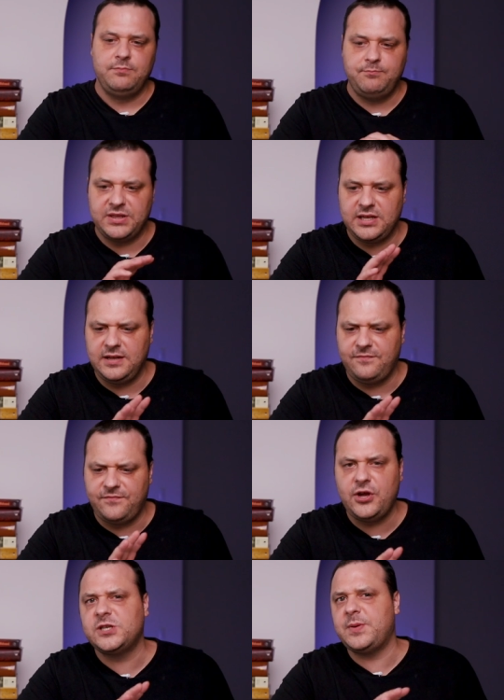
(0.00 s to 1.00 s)
But the
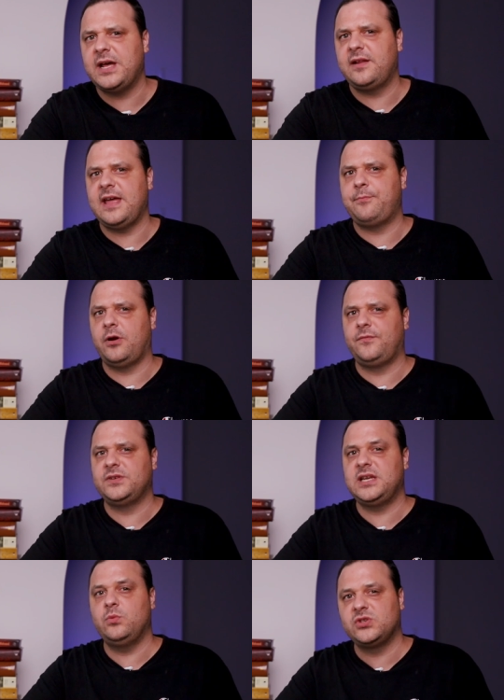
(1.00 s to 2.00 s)
first part of that
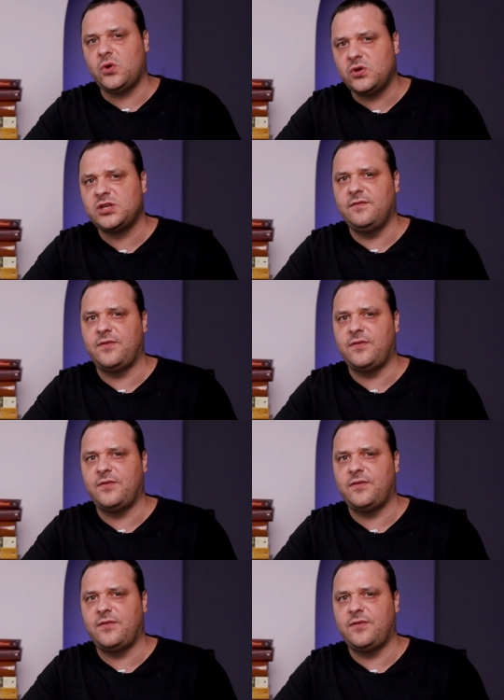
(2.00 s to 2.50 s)
prophecy was also